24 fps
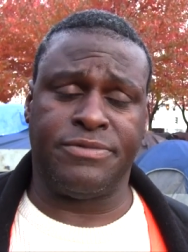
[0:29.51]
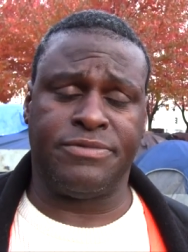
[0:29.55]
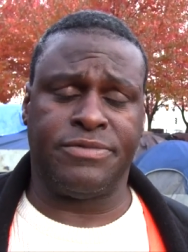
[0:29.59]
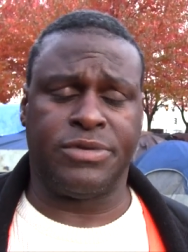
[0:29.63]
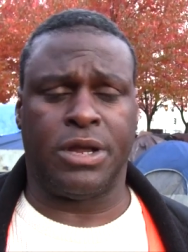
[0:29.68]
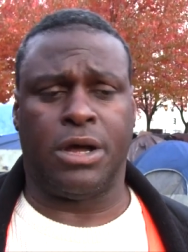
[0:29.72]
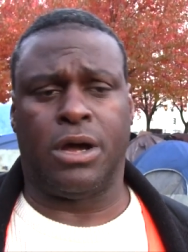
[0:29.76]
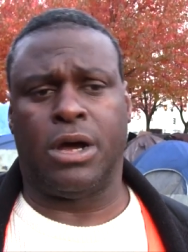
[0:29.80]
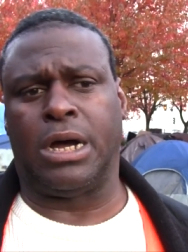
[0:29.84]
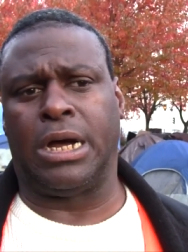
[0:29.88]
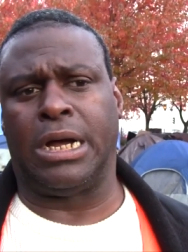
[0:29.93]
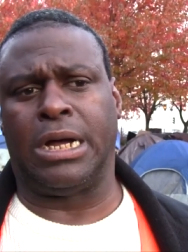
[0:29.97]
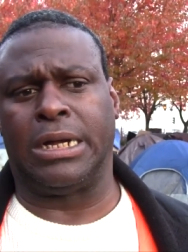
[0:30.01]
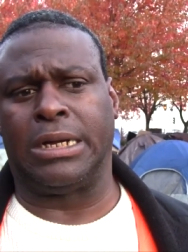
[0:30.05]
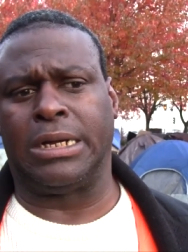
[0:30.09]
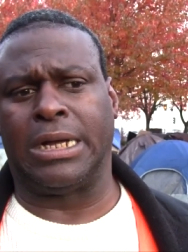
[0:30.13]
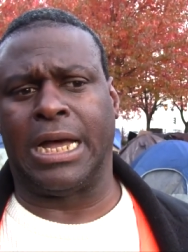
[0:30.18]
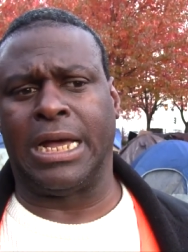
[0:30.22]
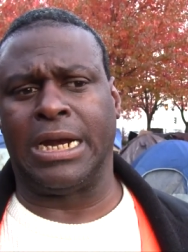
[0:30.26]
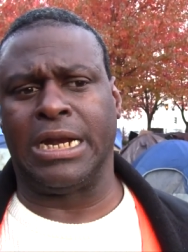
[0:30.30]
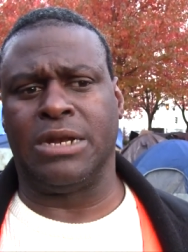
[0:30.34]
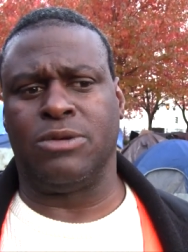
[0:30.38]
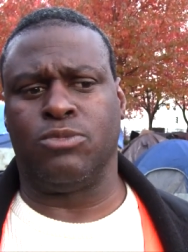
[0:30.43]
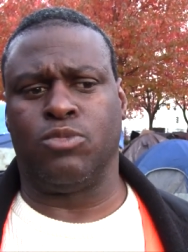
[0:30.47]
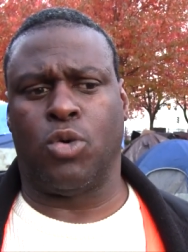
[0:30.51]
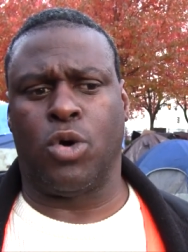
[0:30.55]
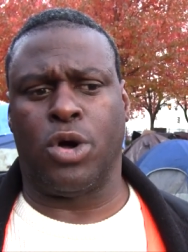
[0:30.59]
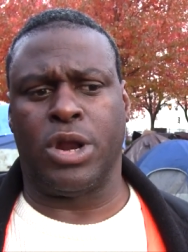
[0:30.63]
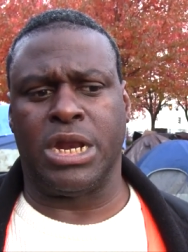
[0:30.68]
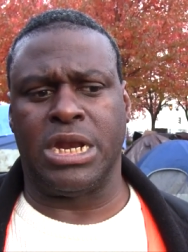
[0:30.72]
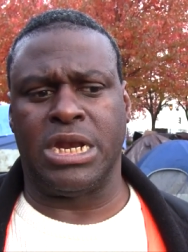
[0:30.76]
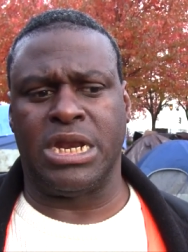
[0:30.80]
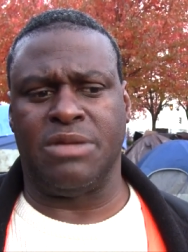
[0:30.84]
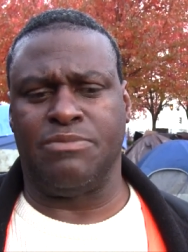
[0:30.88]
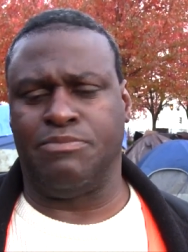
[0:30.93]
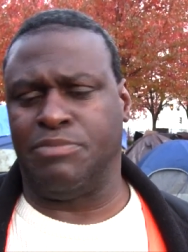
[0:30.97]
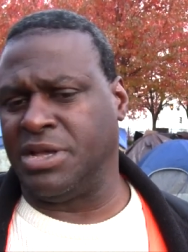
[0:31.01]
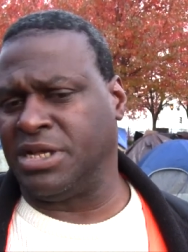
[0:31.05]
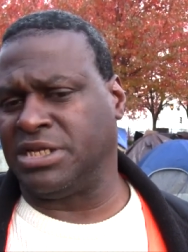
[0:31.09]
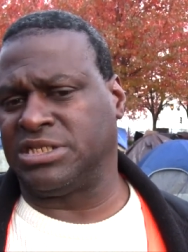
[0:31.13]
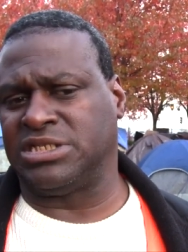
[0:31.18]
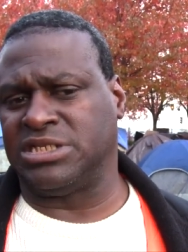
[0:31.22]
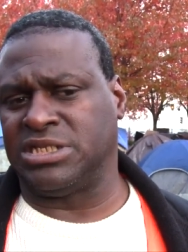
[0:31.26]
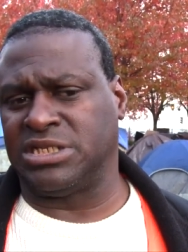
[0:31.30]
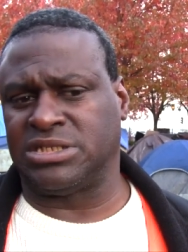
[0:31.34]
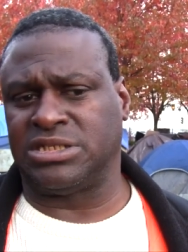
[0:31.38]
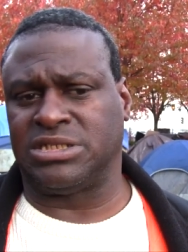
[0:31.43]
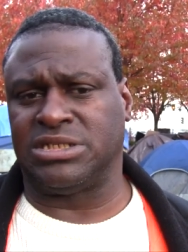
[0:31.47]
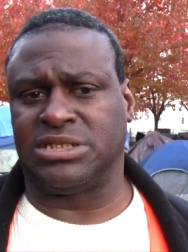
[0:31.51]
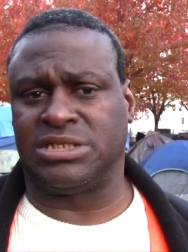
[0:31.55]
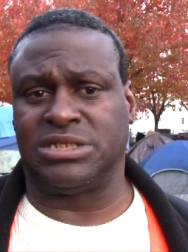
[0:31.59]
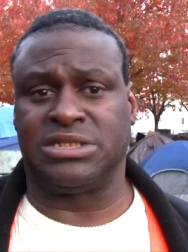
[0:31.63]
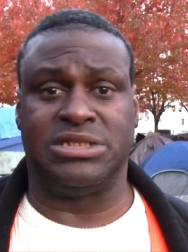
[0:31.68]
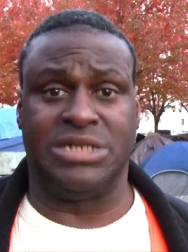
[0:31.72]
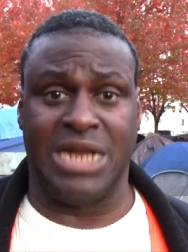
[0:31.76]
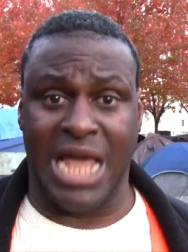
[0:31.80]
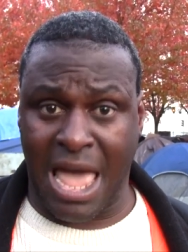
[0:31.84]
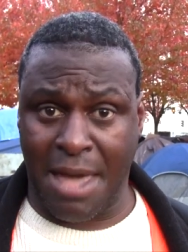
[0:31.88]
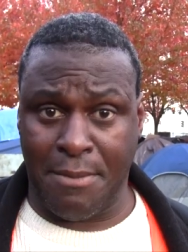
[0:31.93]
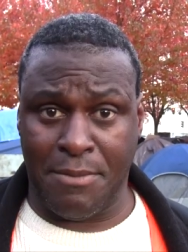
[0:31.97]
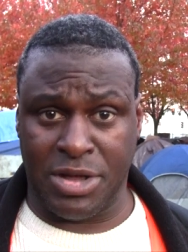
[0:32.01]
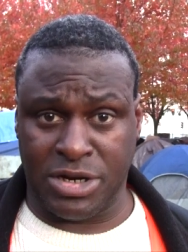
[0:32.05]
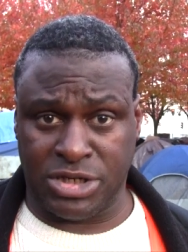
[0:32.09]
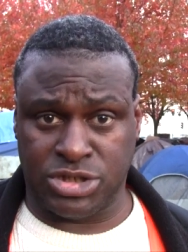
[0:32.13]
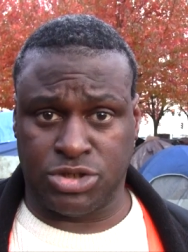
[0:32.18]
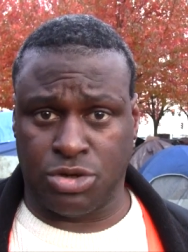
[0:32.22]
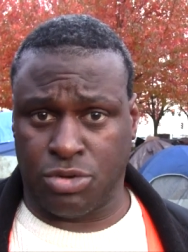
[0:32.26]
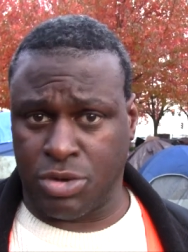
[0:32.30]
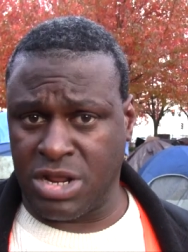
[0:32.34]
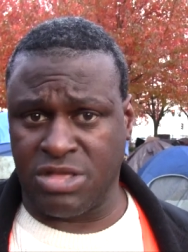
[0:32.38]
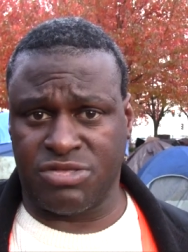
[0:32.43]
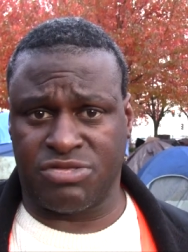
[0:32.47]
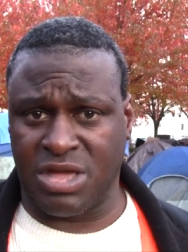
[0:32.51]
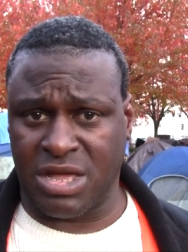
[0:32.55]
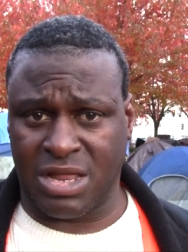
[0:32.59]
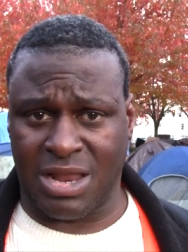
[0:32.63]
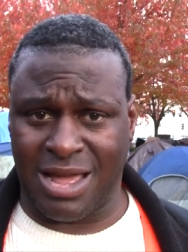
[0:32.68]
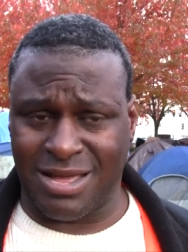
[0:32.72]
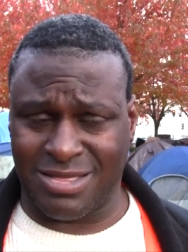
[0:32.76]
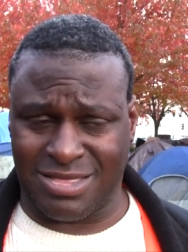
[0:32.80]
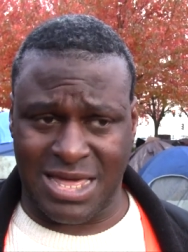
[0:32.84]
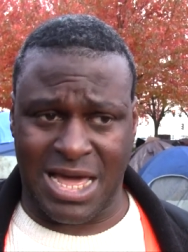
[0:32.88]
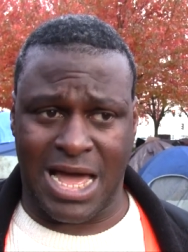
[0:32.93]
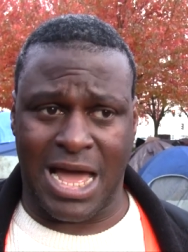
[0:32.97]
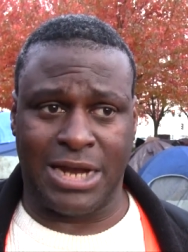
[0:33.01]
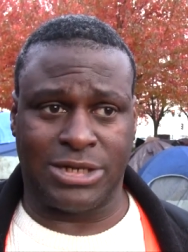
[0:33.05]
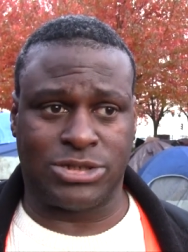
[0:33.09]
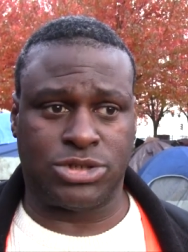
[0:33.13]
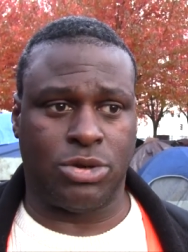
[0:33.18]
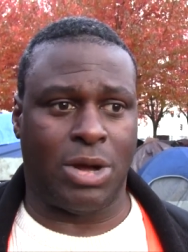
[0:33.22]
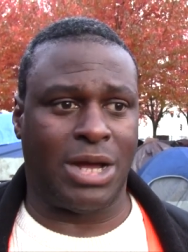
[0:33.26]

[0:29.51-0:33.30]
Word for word: Uh, I didn't want any business damaged or anything like that.